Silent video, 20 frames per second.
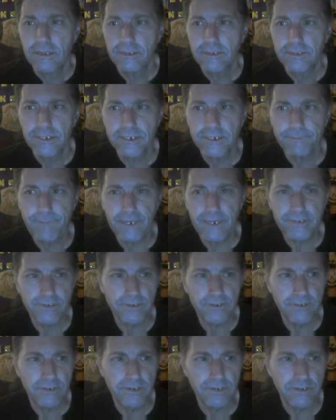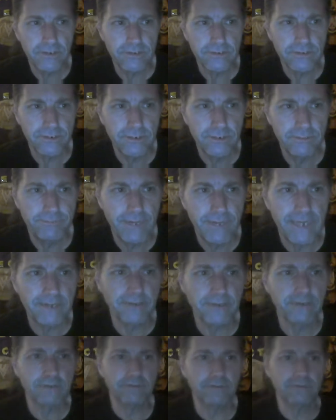the special to
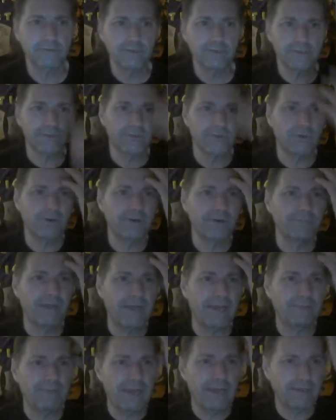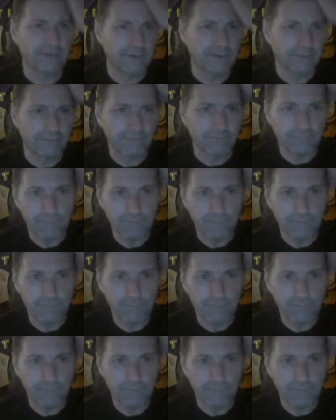better destroy ba- Balor.